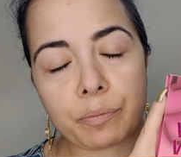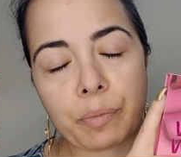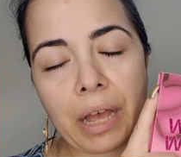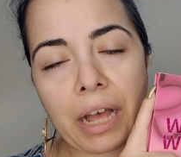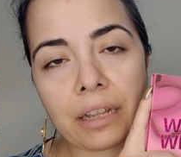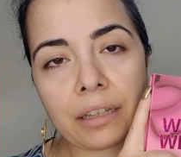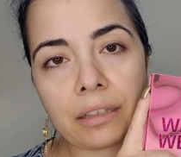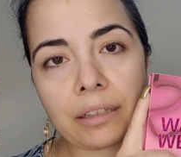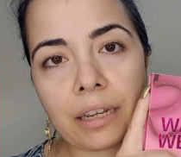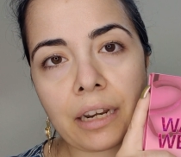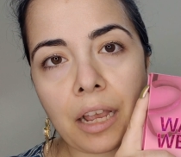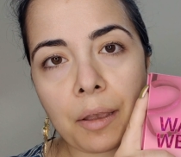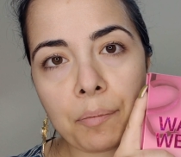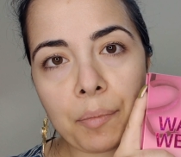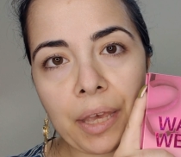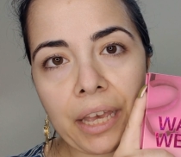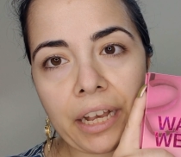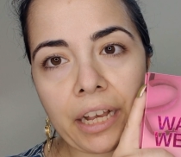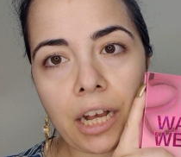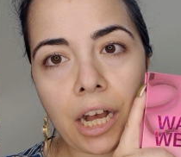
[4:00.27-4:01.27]
palette that I
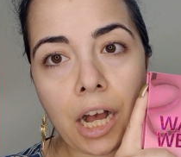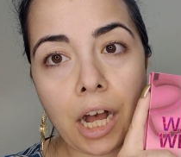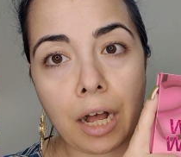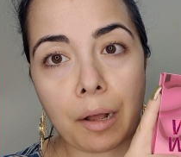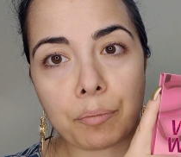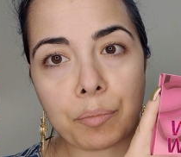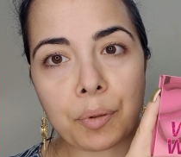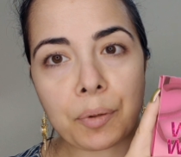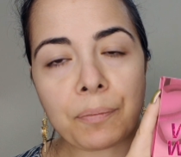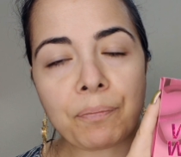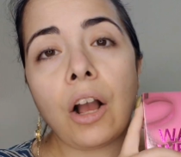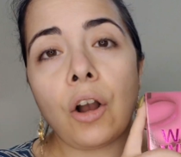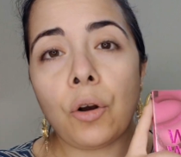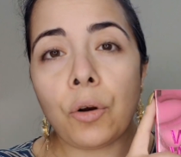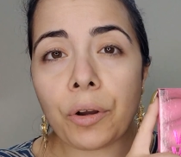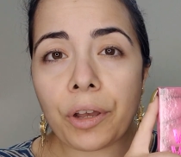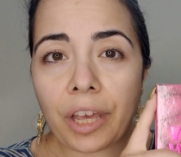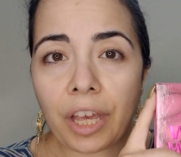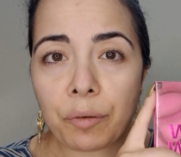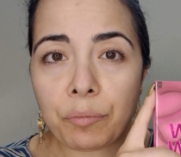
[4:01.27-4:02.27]
pick up.
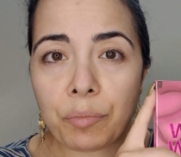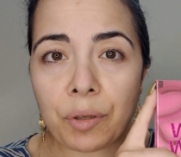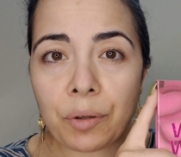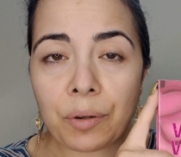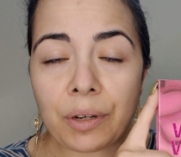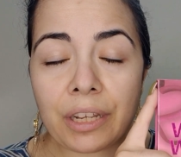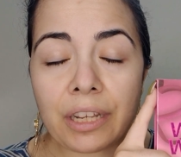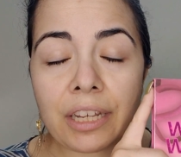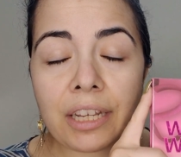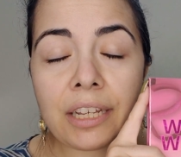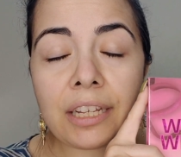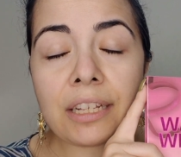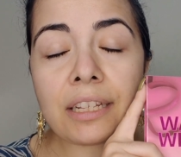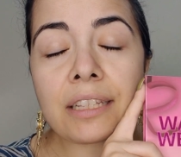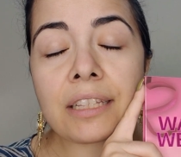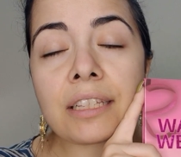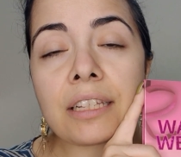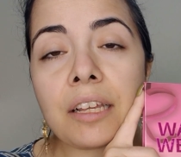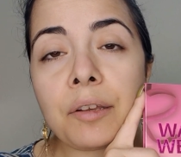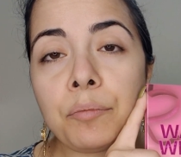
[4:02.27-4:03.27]
Okay,
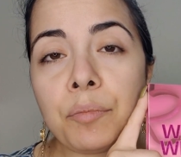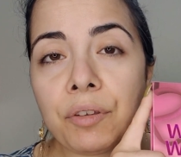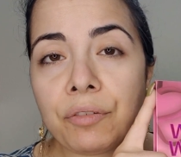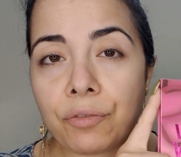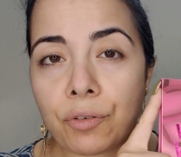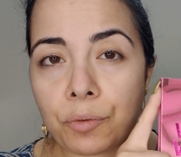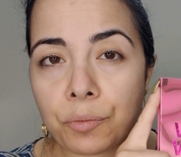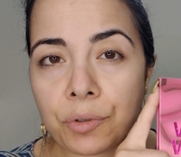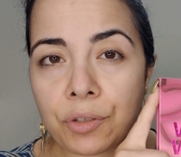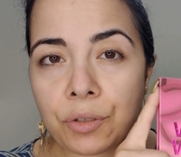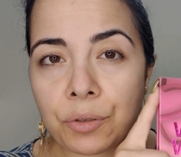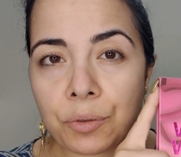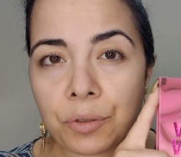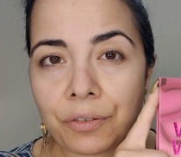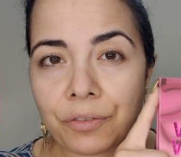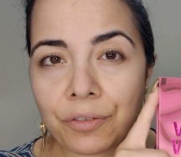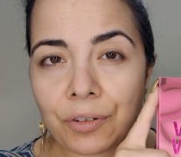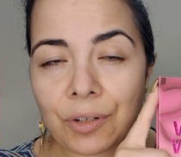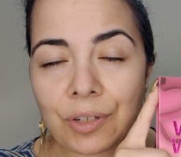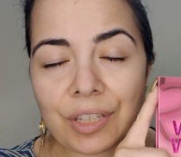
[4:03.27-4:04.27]
beauties, before we do the
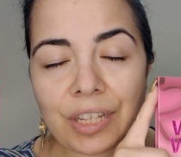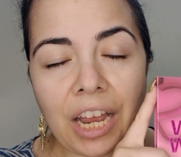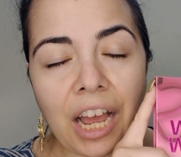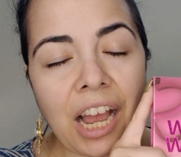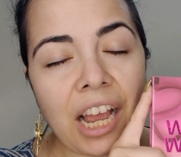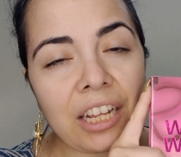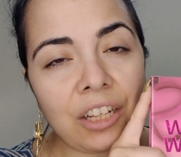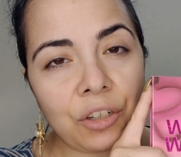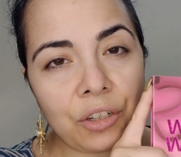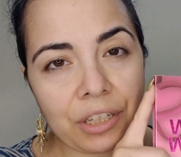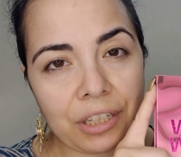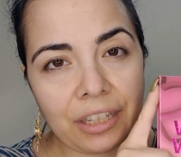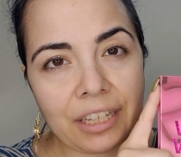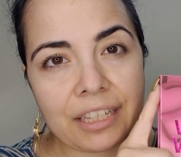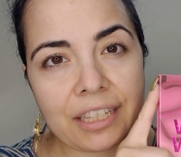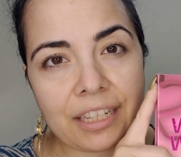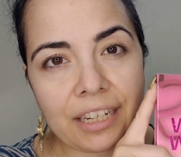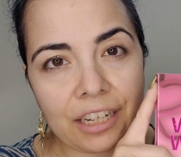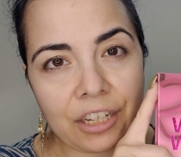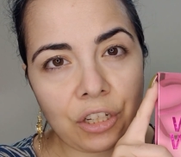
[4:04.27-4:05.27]
first eye look,
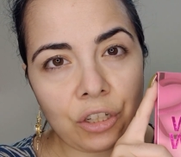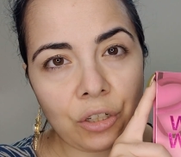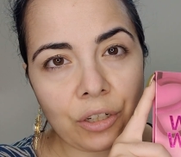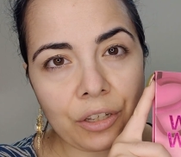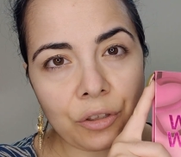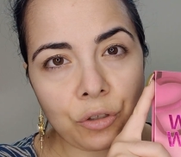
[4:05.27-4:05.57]
let's take a look at